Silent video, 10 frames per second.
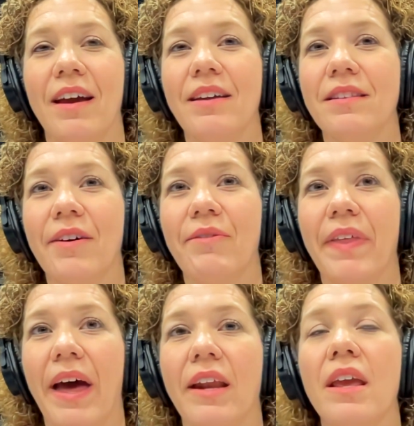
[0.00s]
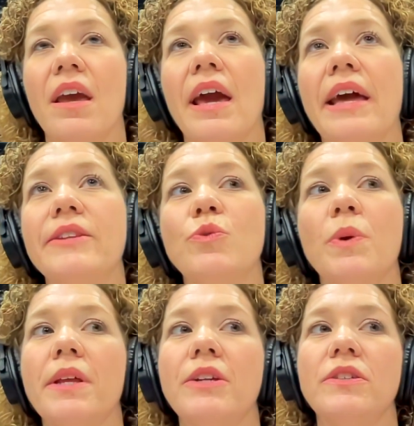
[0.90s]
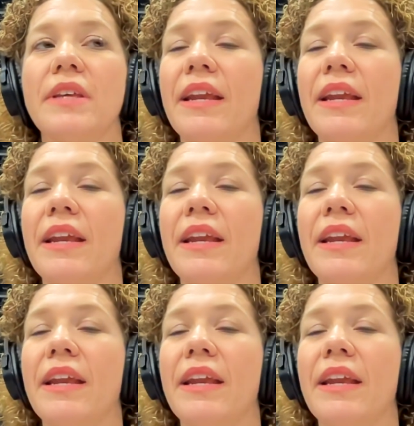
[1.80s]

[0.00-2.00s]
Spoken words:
I love that. And it's really just,